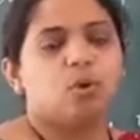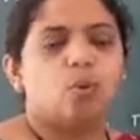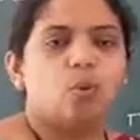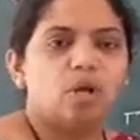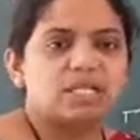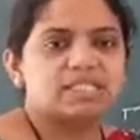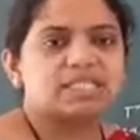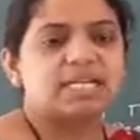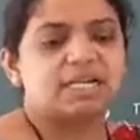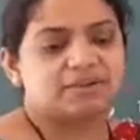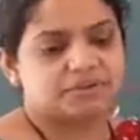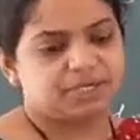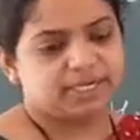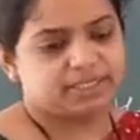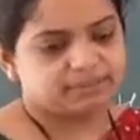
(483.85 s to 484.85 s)

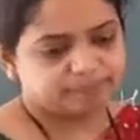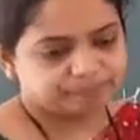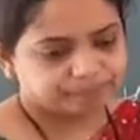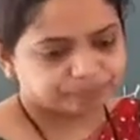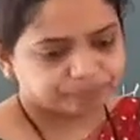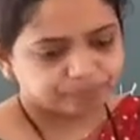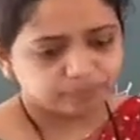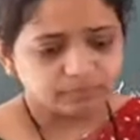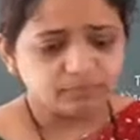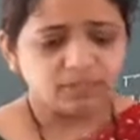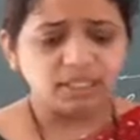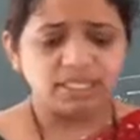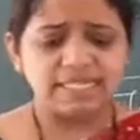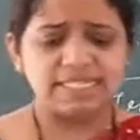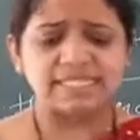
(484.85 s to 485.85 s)
Wholesale trade
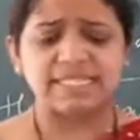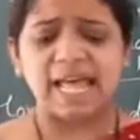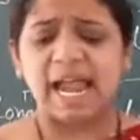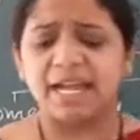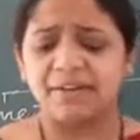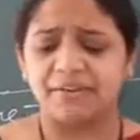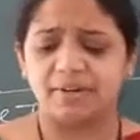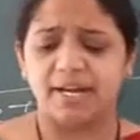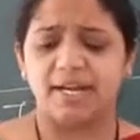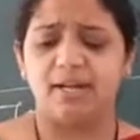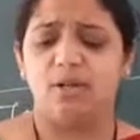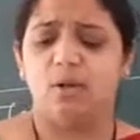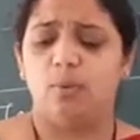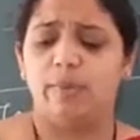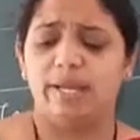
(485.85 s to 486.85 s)
is that
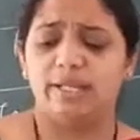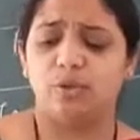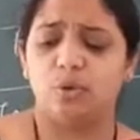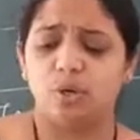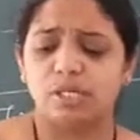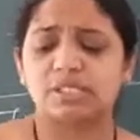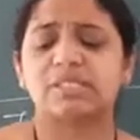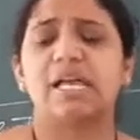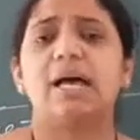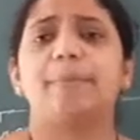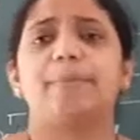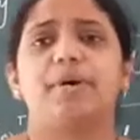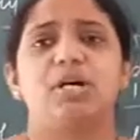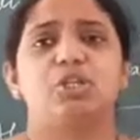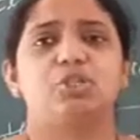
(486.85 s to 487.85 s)
trade when the goods are
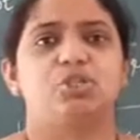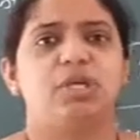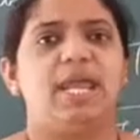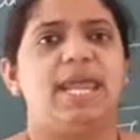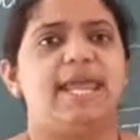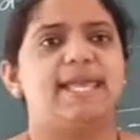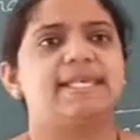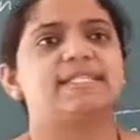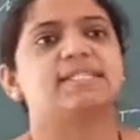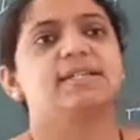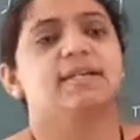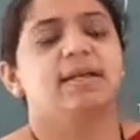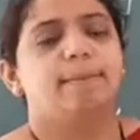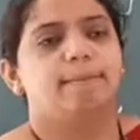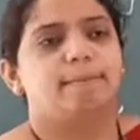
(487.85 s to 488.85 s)

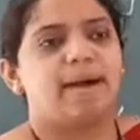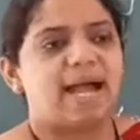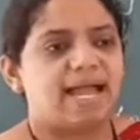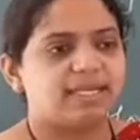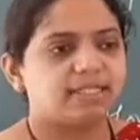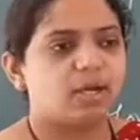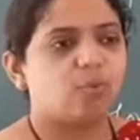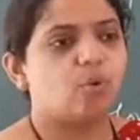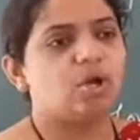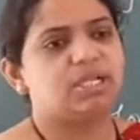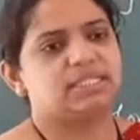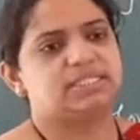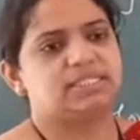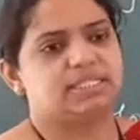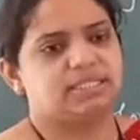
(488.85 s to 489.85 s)
purchased by the
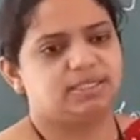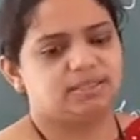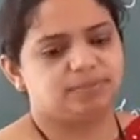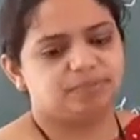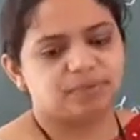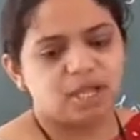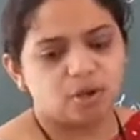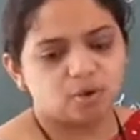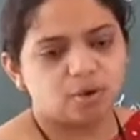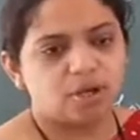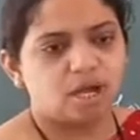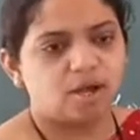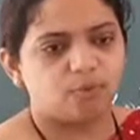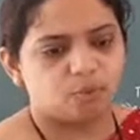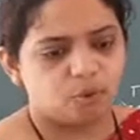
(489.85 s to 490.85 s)
wholesaler.
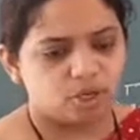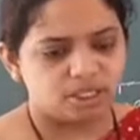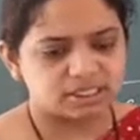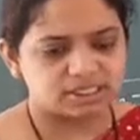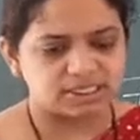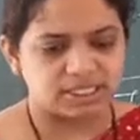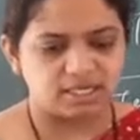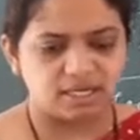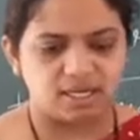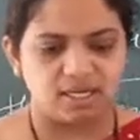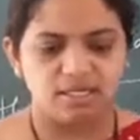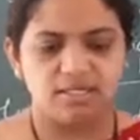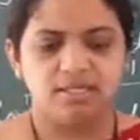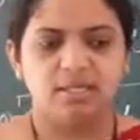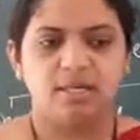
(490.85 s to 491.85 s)
Now a
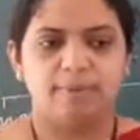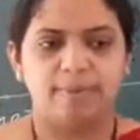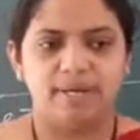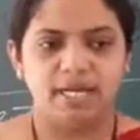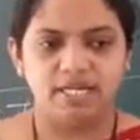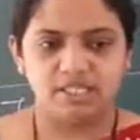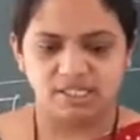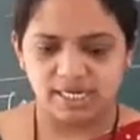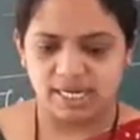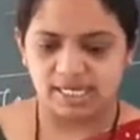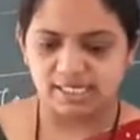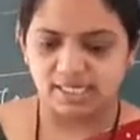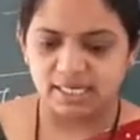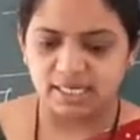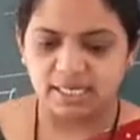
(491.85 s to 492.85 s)
wholesaler
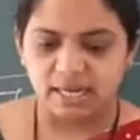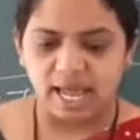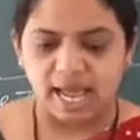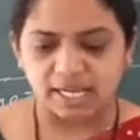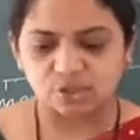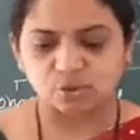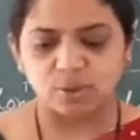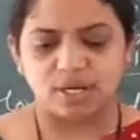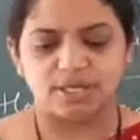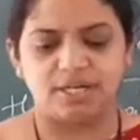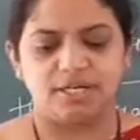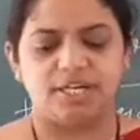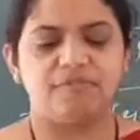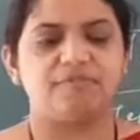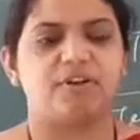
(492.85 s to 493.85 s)
purchase in large
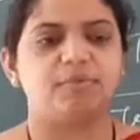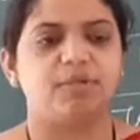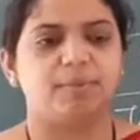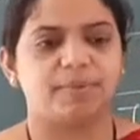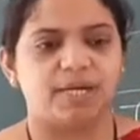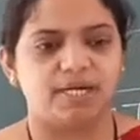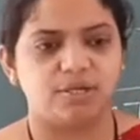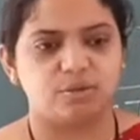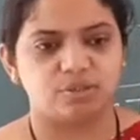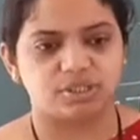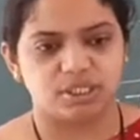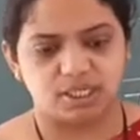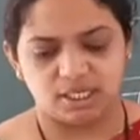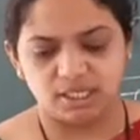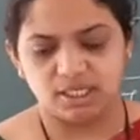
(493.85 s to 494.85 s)
quantity from the
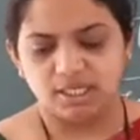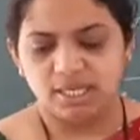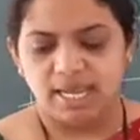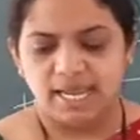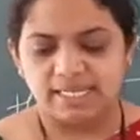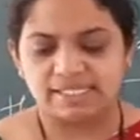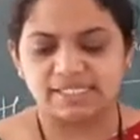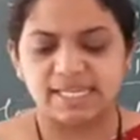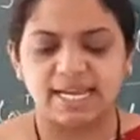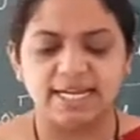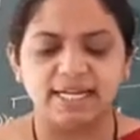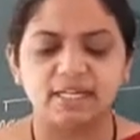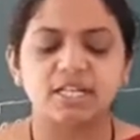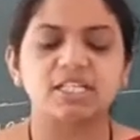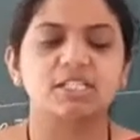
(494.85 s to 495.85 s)
producer and sell
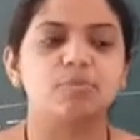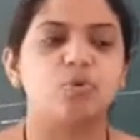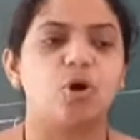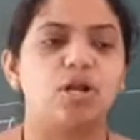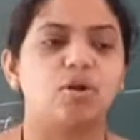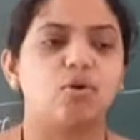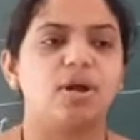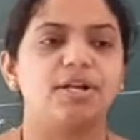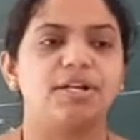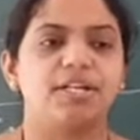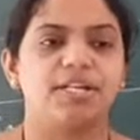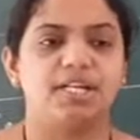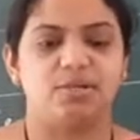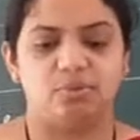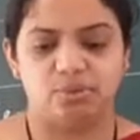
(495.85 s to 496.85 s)
it a small
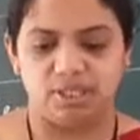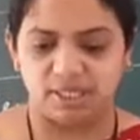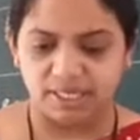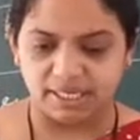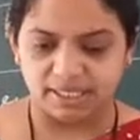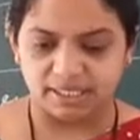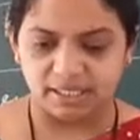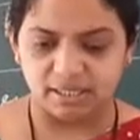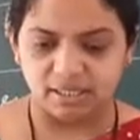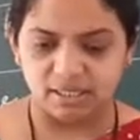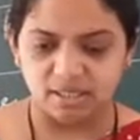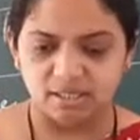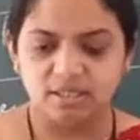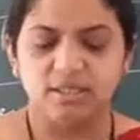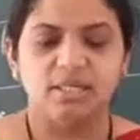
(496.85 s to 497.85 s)
quantity to the
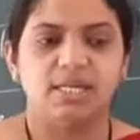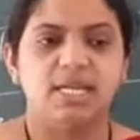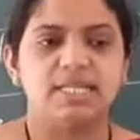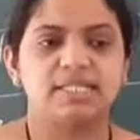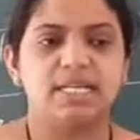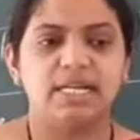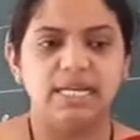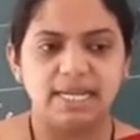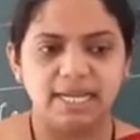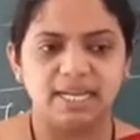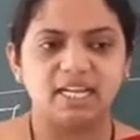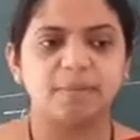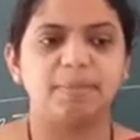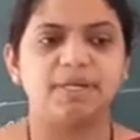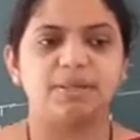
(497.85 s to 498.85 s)
retailer. He is a
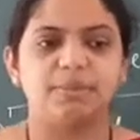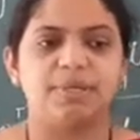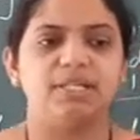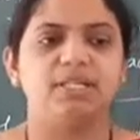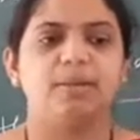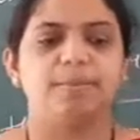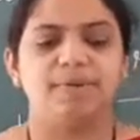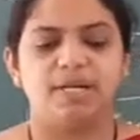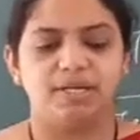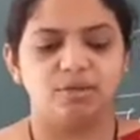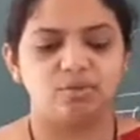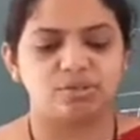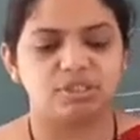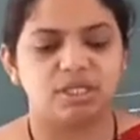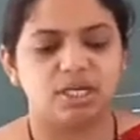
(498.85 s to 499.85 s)
link between the
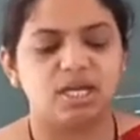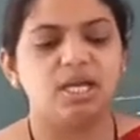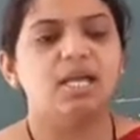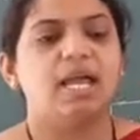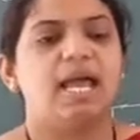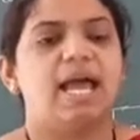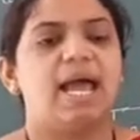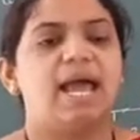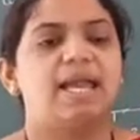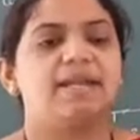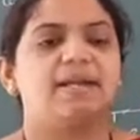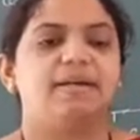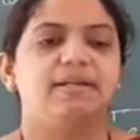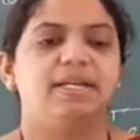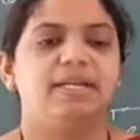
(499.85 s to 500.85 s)
producer
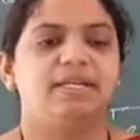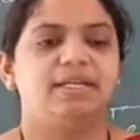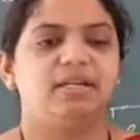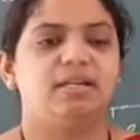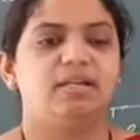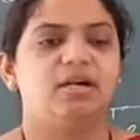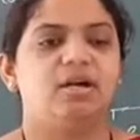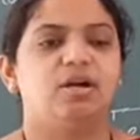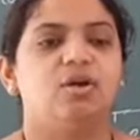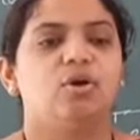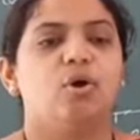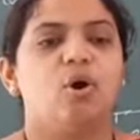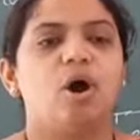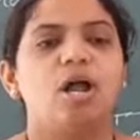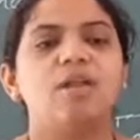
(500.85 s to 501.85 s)
and
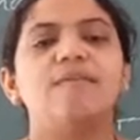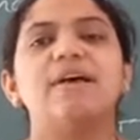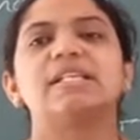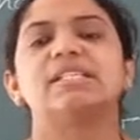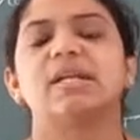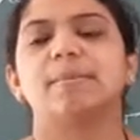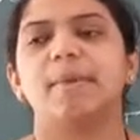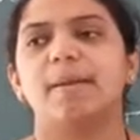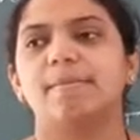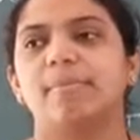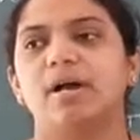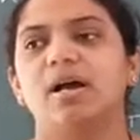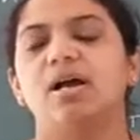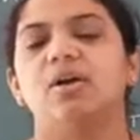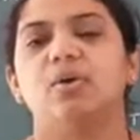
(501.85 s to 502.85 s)
retailer. Always
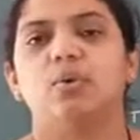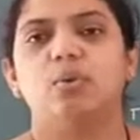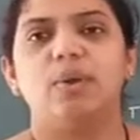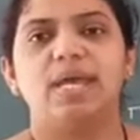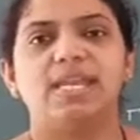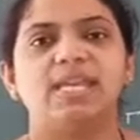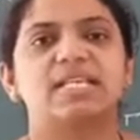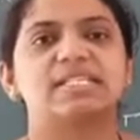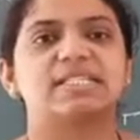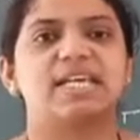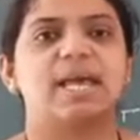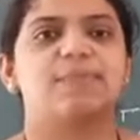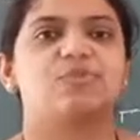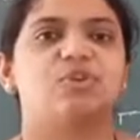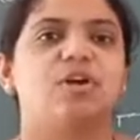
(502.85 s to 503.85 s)
remember, various
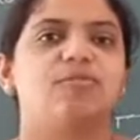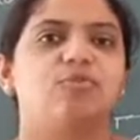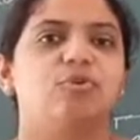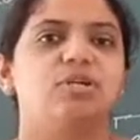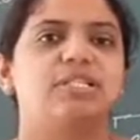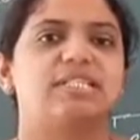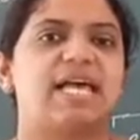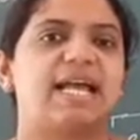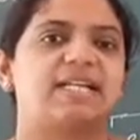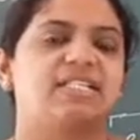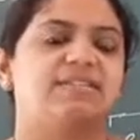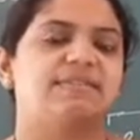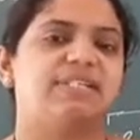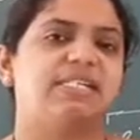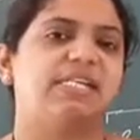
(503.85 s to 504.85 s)
types of goods
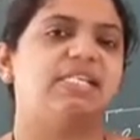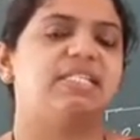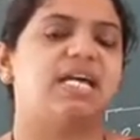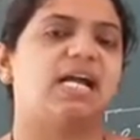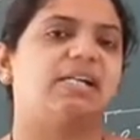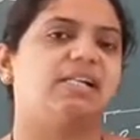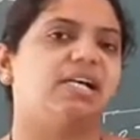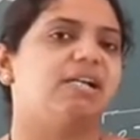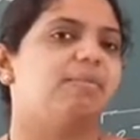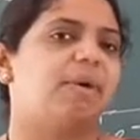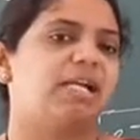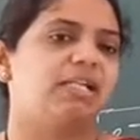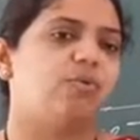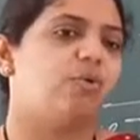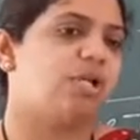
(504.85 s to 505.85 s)
activities are done
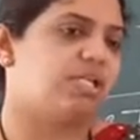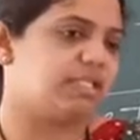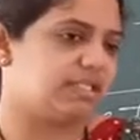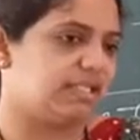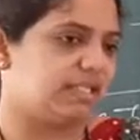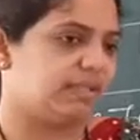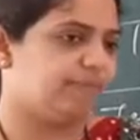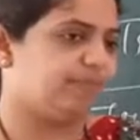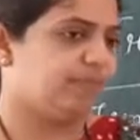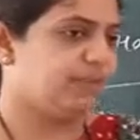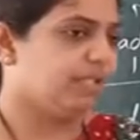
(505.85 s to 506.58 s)
by the wholesaler.